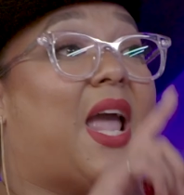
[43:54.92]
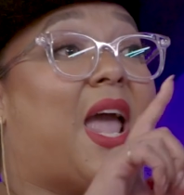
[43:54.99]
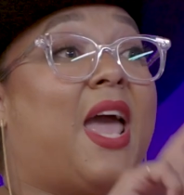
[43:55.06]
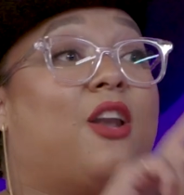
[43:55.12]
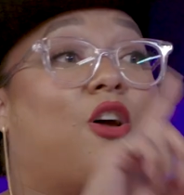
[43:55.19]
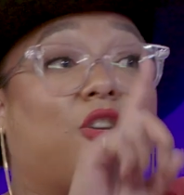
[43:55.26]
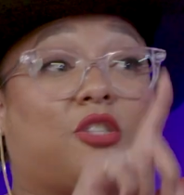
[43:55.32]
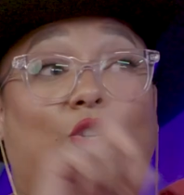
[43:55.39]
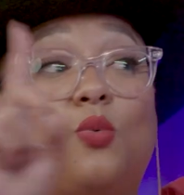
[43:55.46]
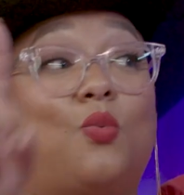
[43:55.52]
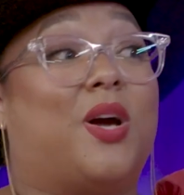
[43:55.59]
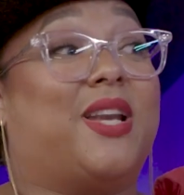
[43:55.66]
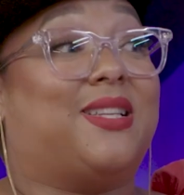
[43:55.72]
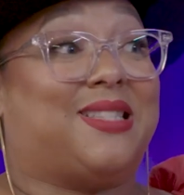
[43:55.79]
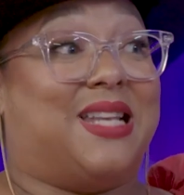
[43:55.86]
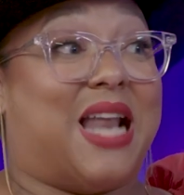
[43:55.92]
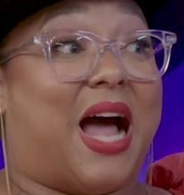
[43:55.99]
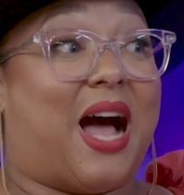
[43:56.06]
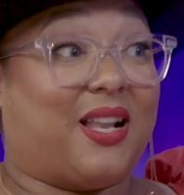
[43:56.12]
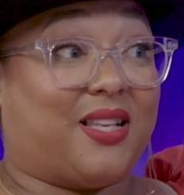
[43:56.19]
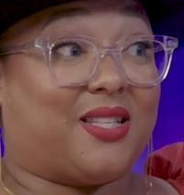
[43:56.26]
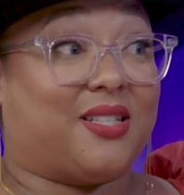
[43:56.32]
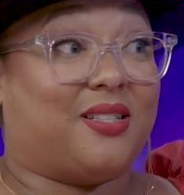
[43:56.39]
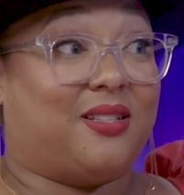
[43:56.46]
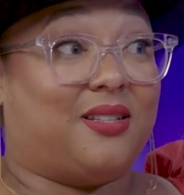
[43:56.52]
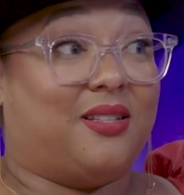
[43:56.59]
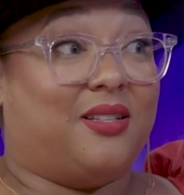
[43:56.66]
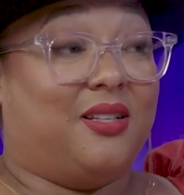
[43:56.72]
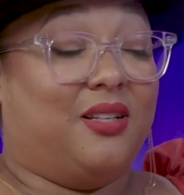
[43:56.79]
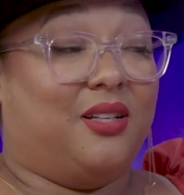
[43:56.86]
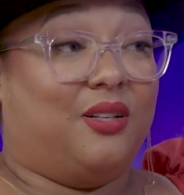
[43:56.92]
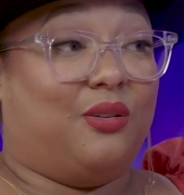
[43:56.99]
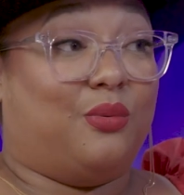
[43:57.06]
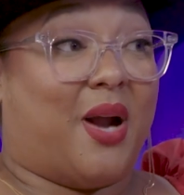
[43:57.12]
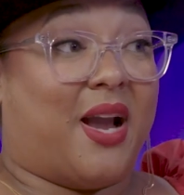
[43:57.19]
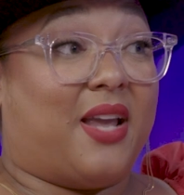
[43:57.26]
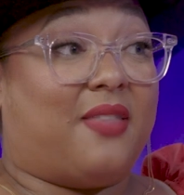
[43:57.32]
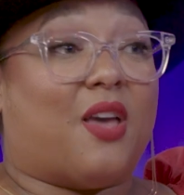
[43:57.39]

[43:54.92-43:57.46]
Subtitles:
And also what is not. Right?